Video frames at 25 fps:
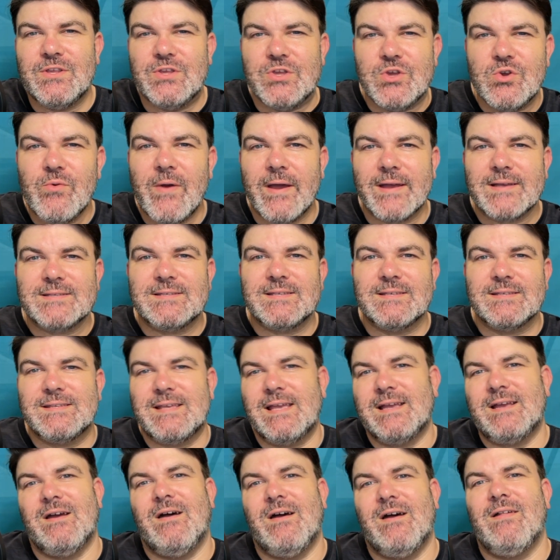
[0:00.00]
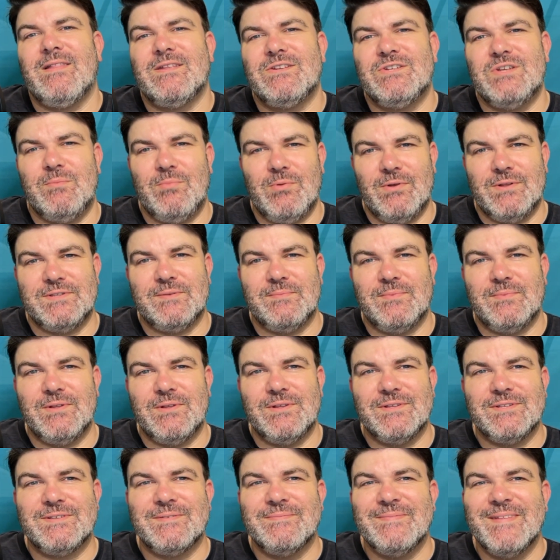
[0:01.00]
UX psychology
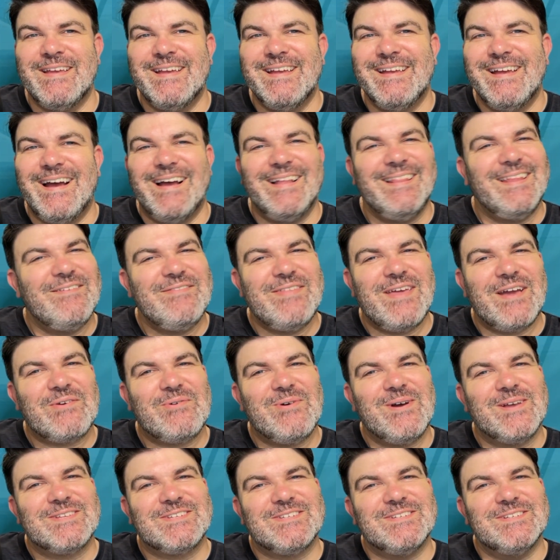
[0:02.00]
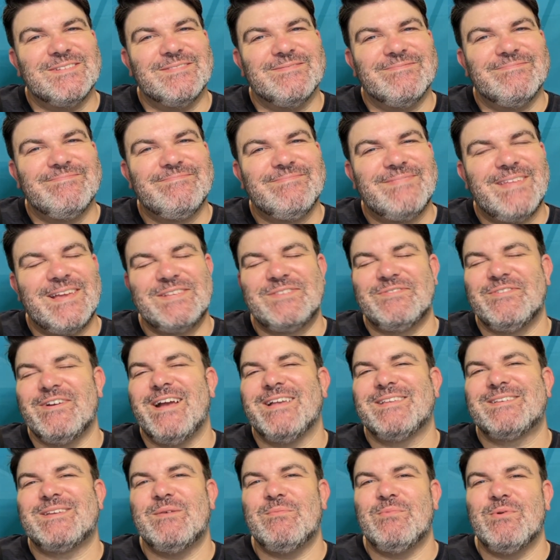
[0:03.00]
principles? I love that question. Thanks for
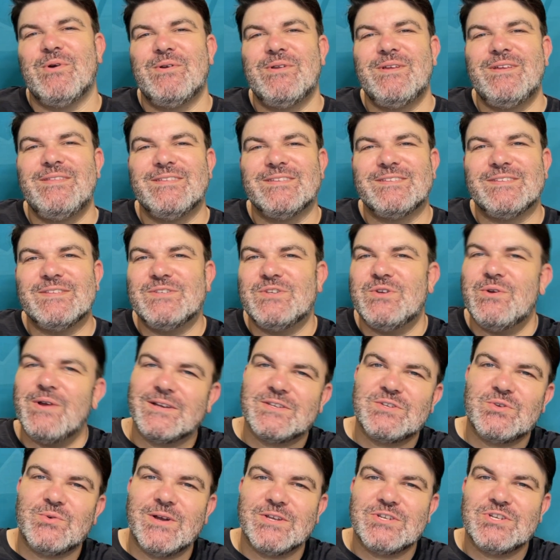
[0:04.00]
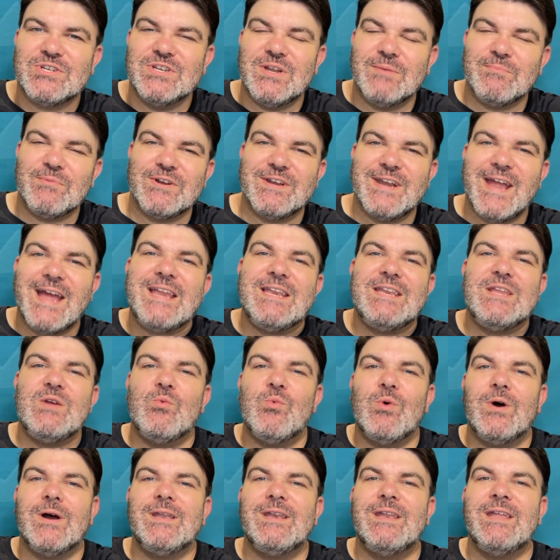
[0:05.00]
asking, Brody. This is UX question number
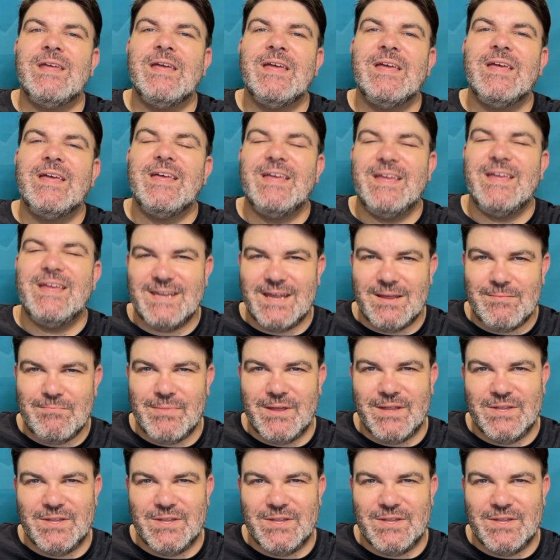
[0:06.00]
91, and I'm Ben